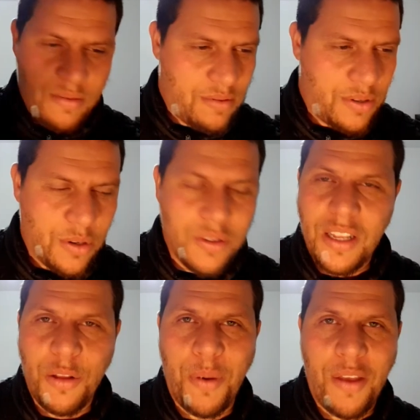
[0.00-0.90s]
You don't need
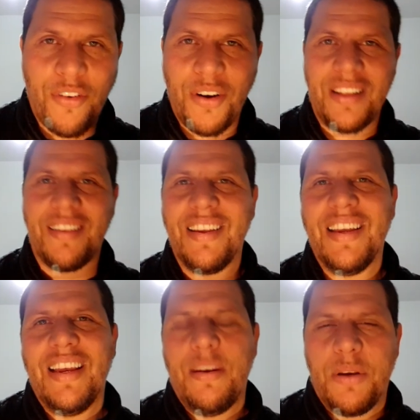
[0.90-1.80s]
to pay for it
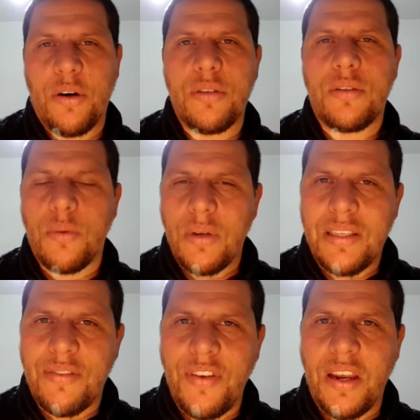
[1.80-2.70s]
because it's
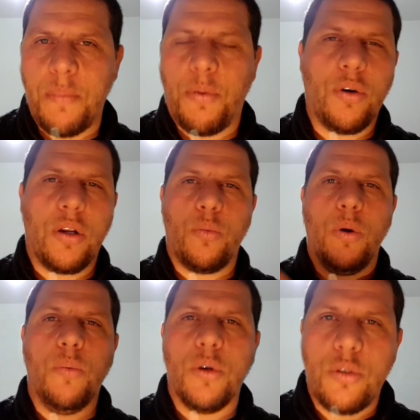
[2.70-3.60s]
very important. We
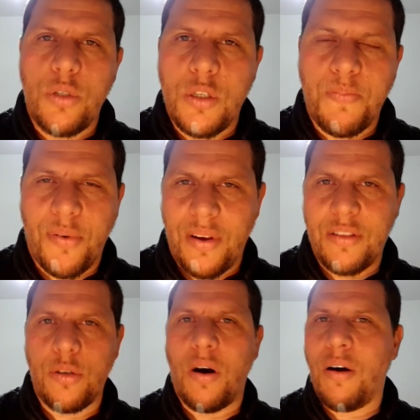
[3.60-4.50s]
want to spread
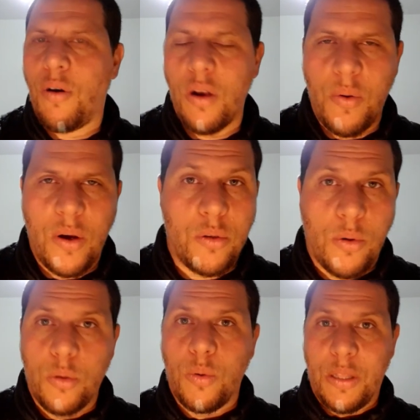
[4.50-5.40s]
Zohar all around the
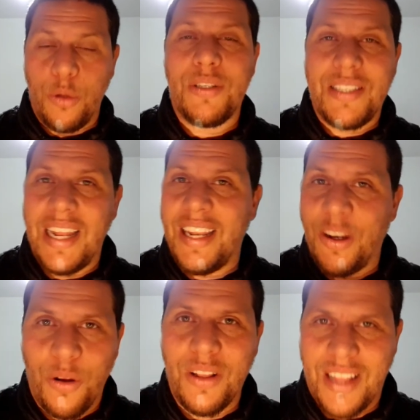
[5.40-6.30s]
world. We do sending
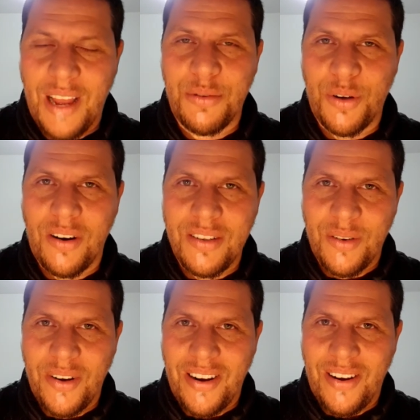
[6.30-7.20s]
all the time Zohar,
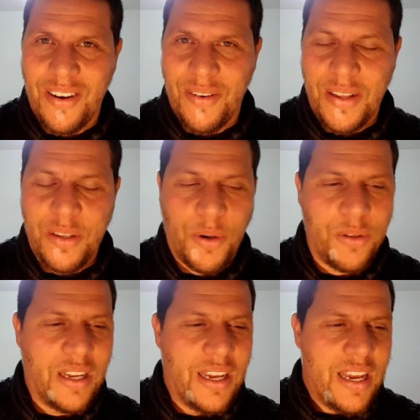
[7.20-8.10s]
Zohar all around the world.
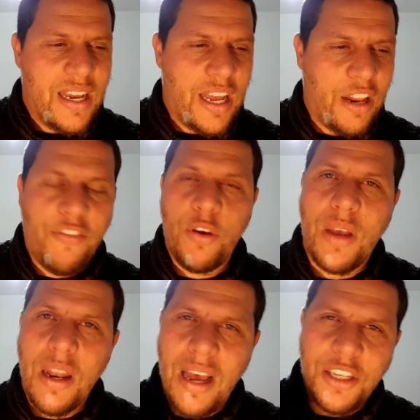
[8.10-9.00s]
And if you
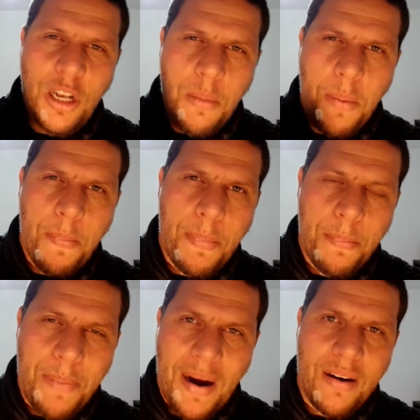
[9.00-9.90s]
can actually be
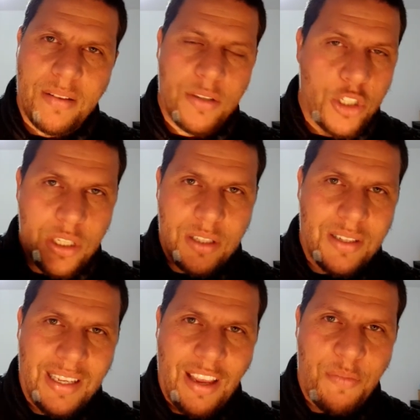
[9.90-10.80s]
part, just
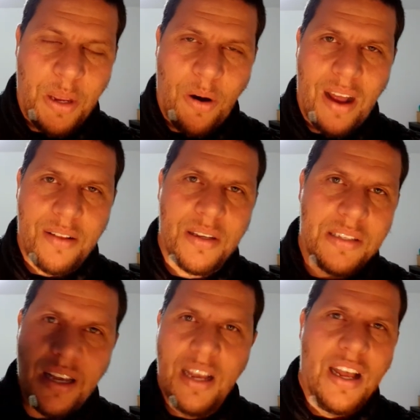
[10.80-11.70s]
give me your address.
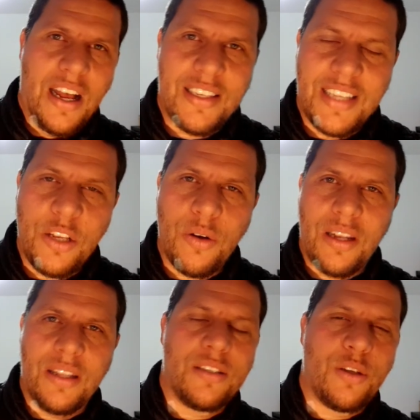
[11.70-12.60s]
I'll send you a
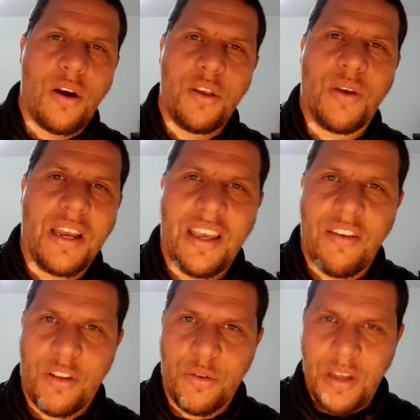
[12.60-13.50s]
little Zohar, you can give
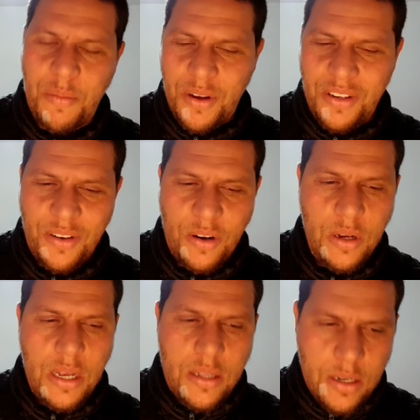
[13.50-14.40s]
it to someone, you know.
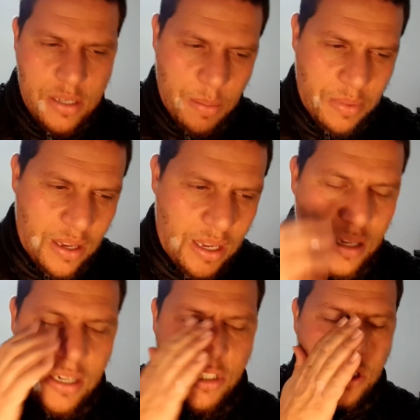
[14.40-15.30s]
There's some
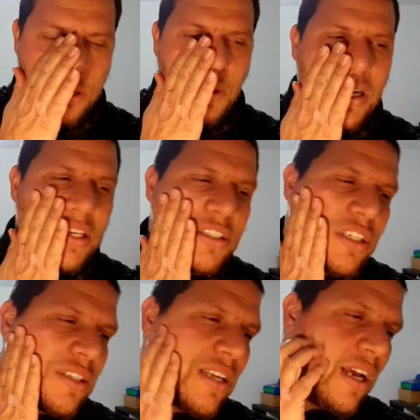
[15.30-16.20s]
English explanation
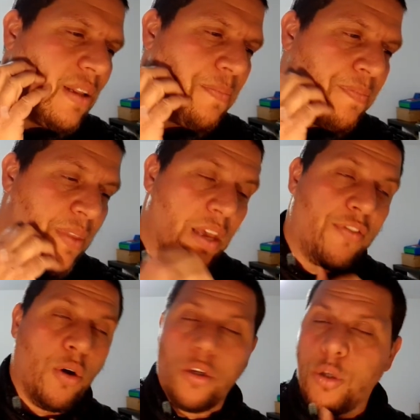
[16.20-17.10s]
inside. If
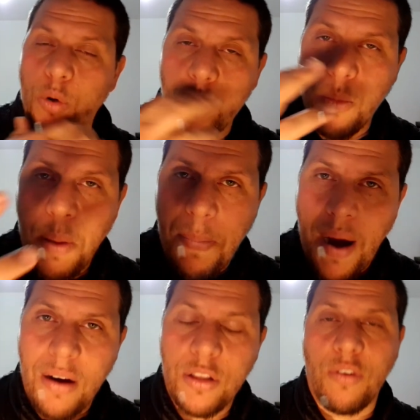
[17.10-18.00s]
you also want to be
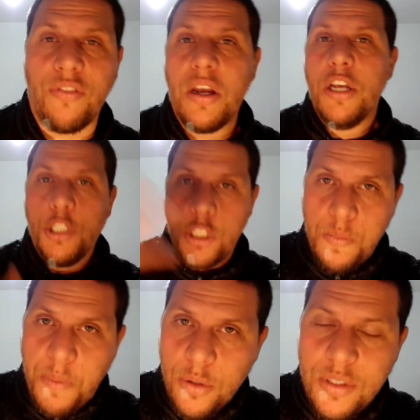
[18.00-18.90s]
part of
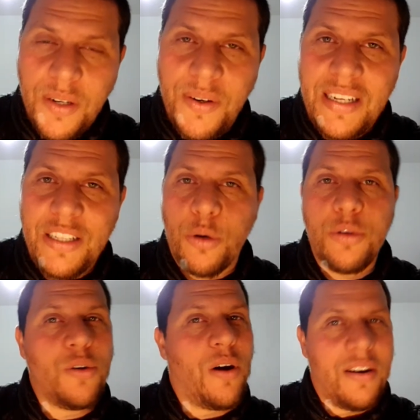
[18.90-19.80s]
sponsoring those
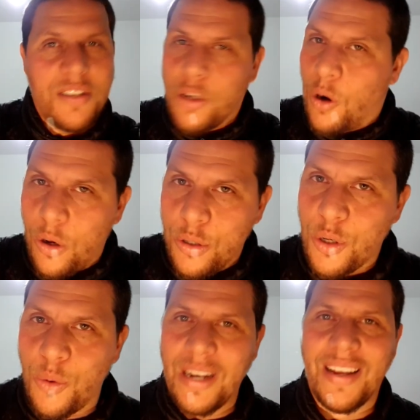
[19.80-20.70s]
Zohars, you're also
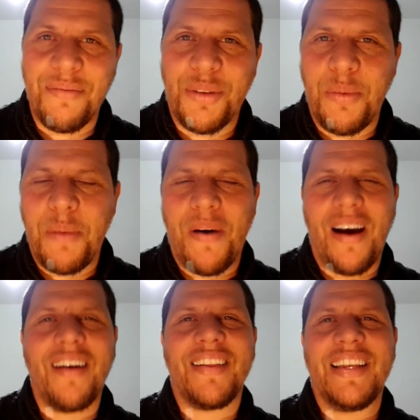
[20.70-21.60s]
welcome to be
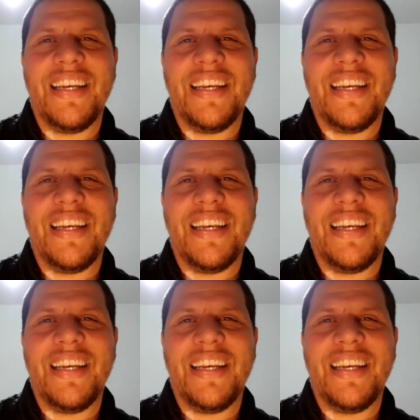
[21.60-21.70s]
part.